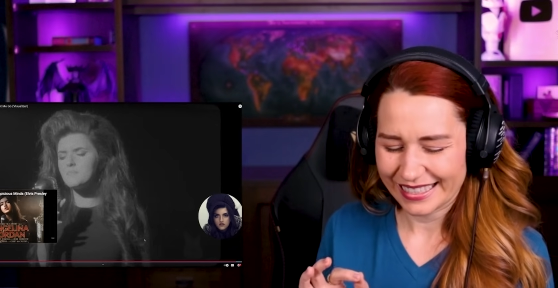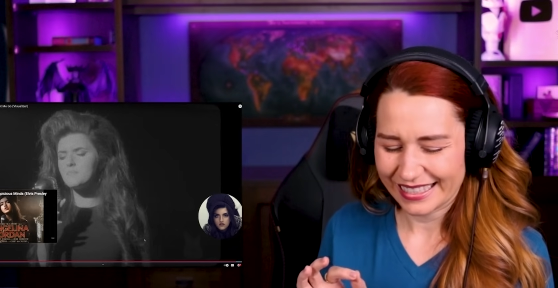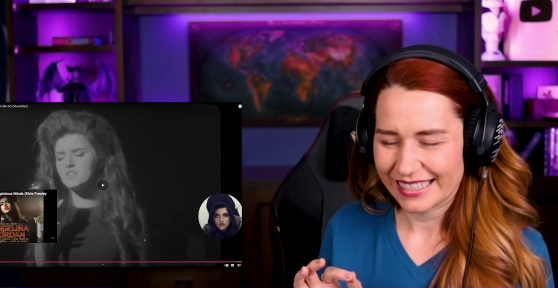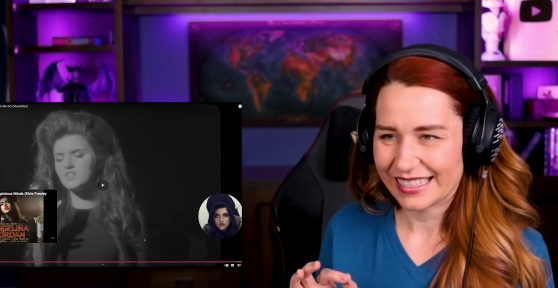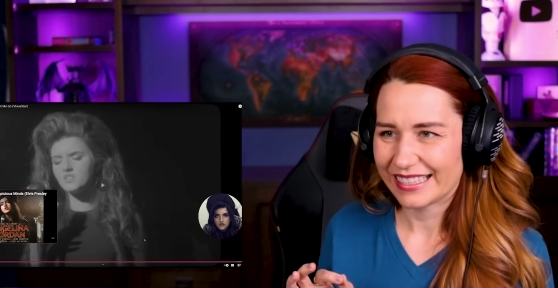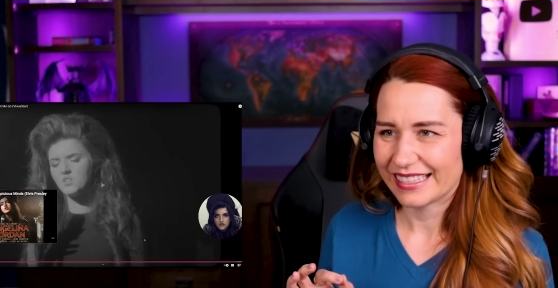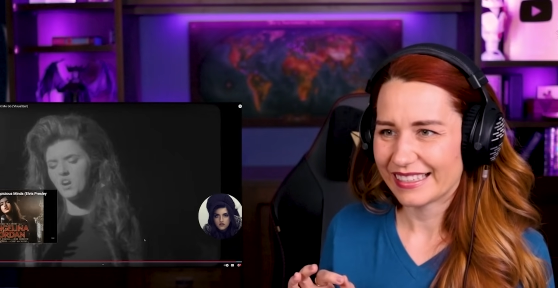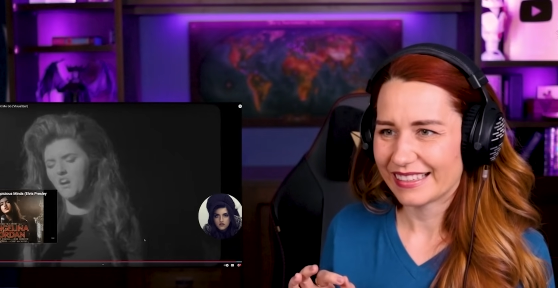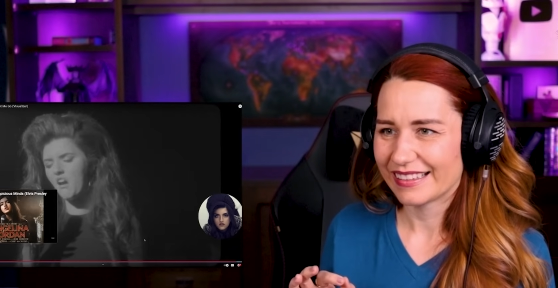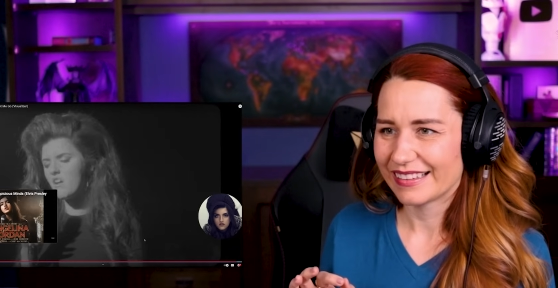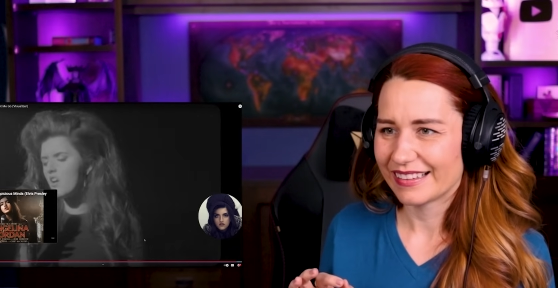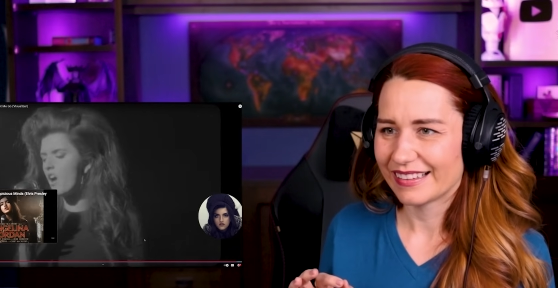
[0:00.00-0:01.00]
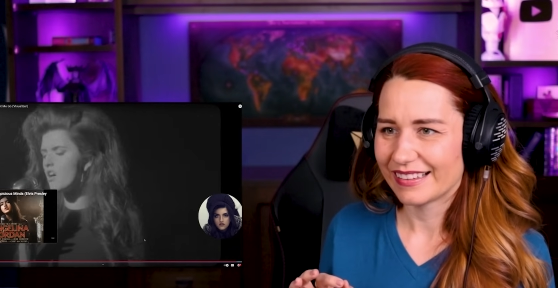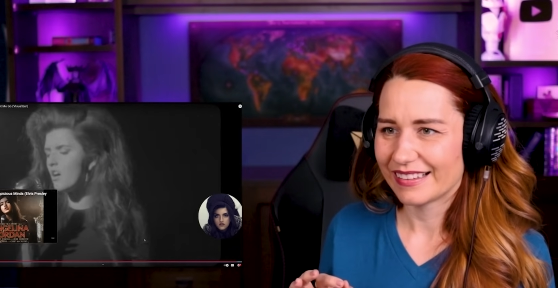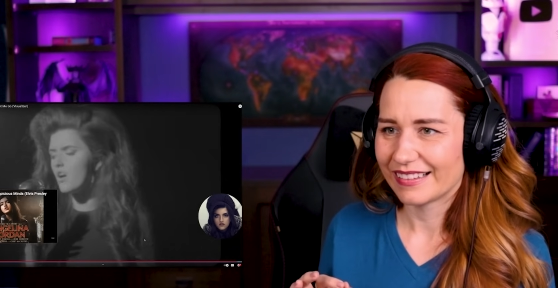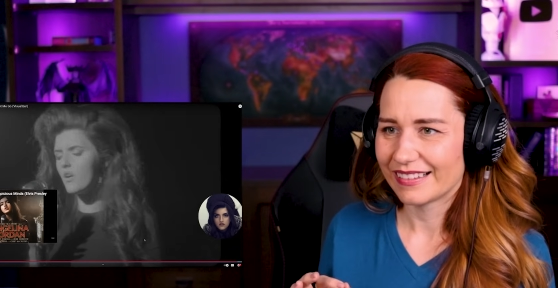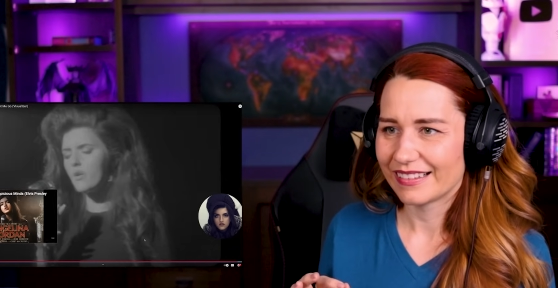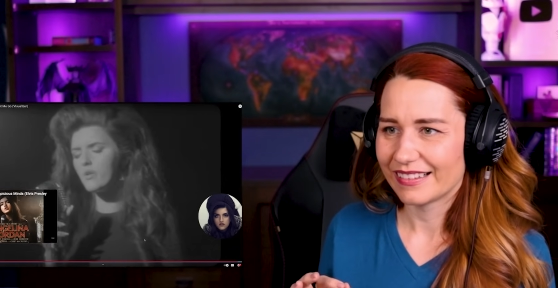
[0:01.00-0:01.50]

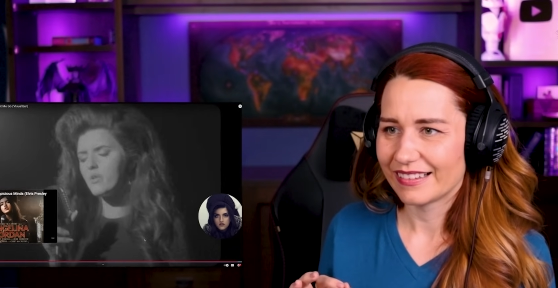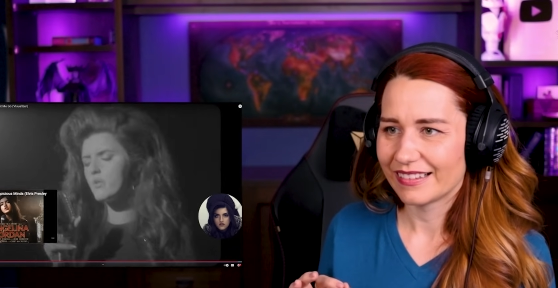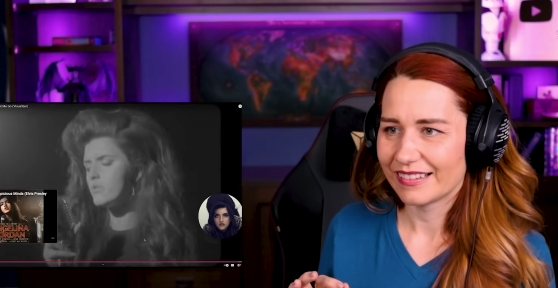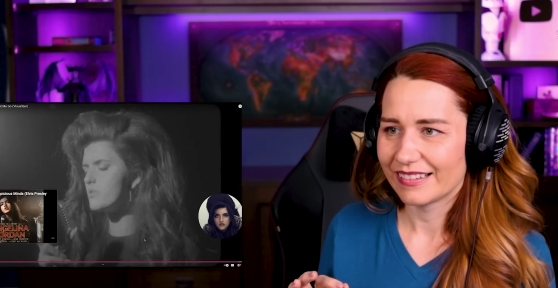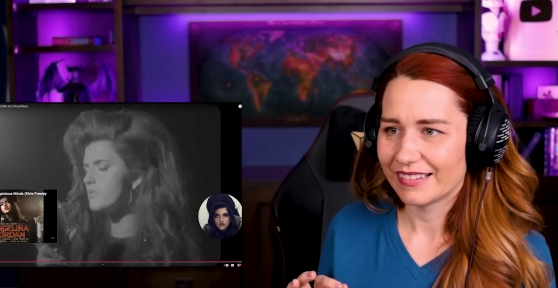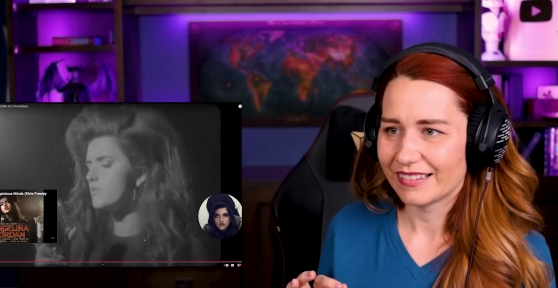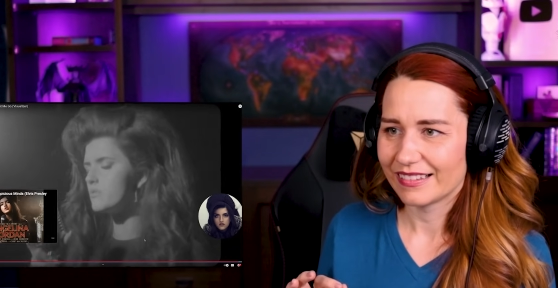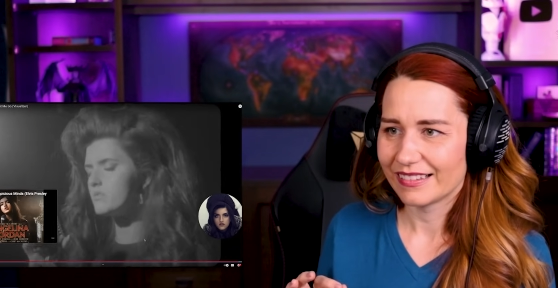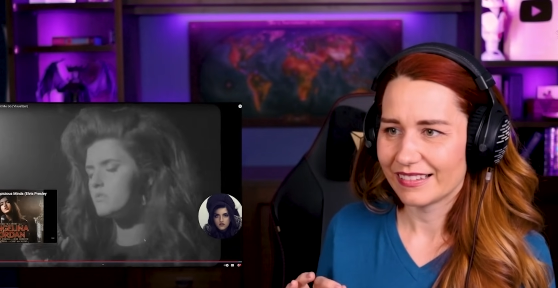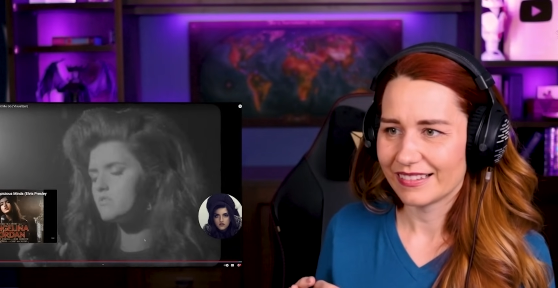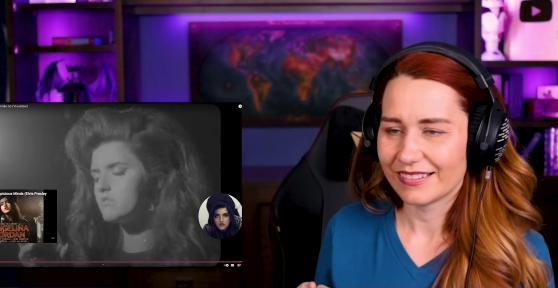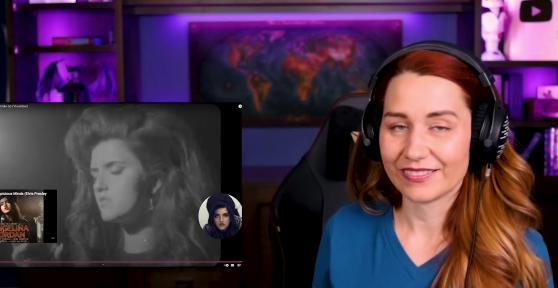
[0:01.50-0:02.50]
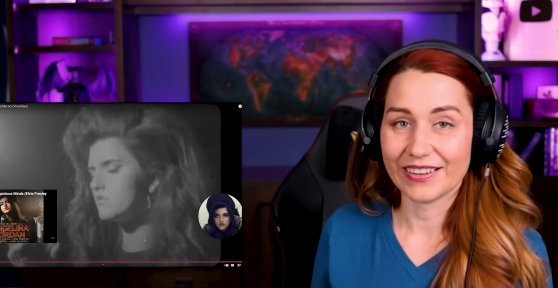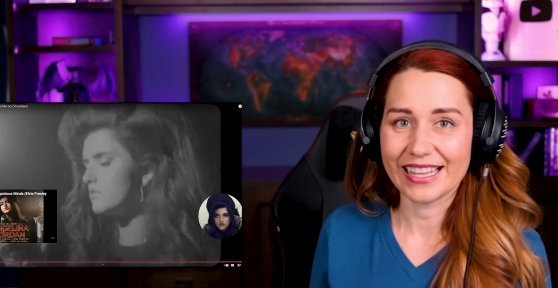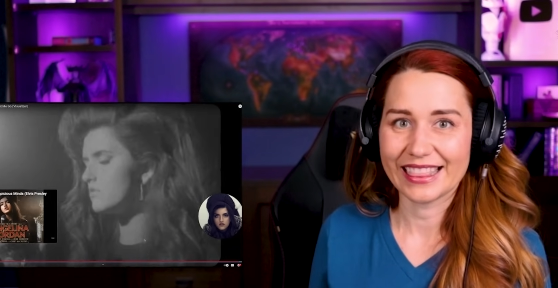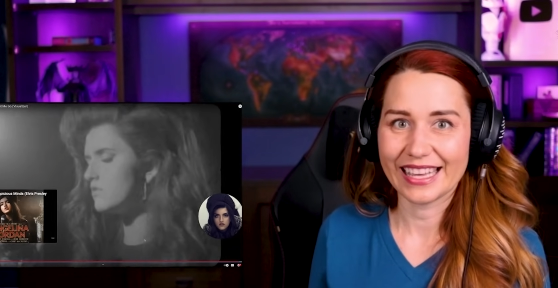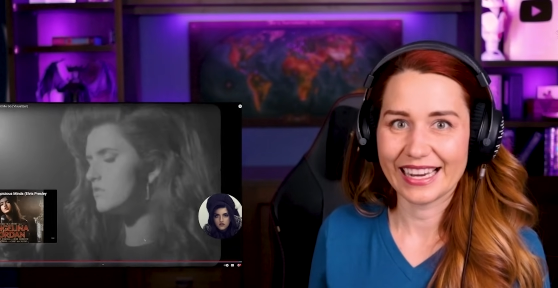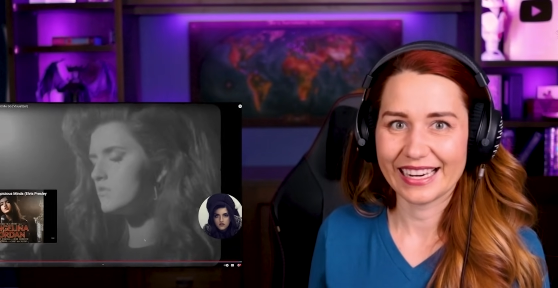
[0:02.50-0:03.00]
Speaker 1: Down.
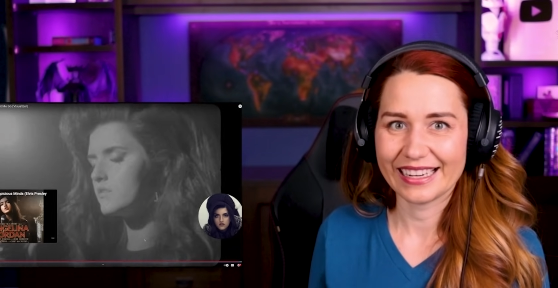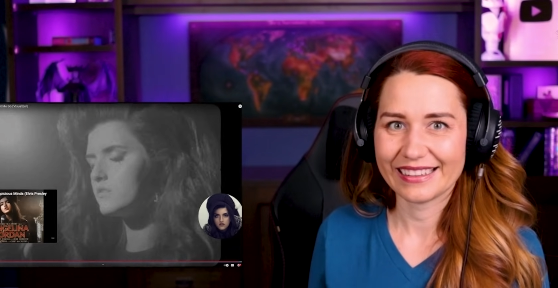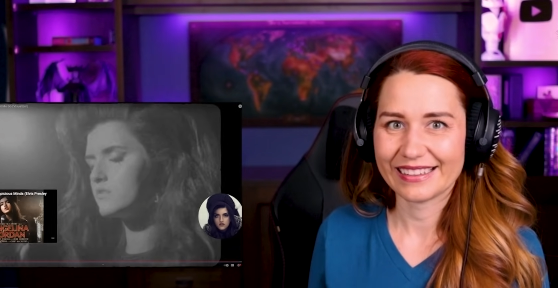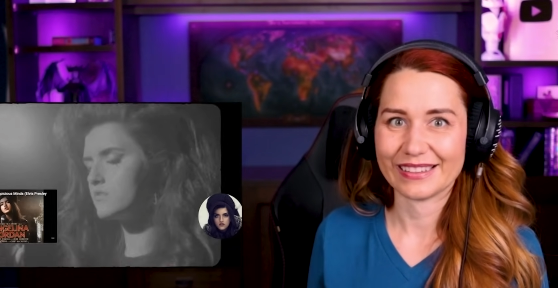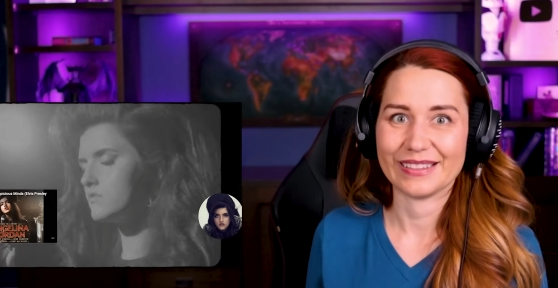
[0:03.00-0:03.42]
Right there.